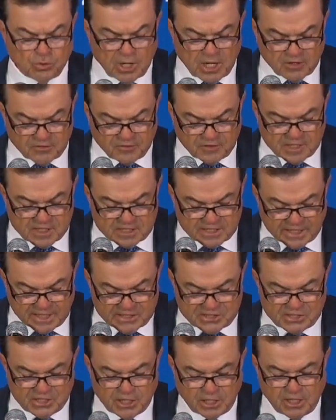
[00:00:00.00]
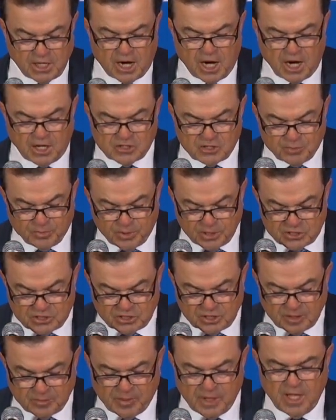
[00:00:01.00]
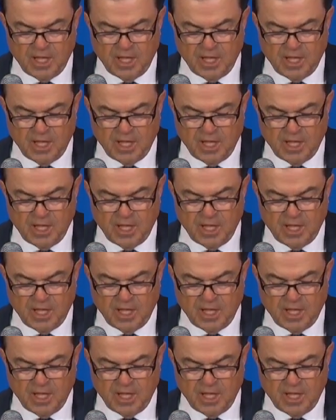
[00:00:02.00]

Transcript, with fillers: our fantastic Archbishop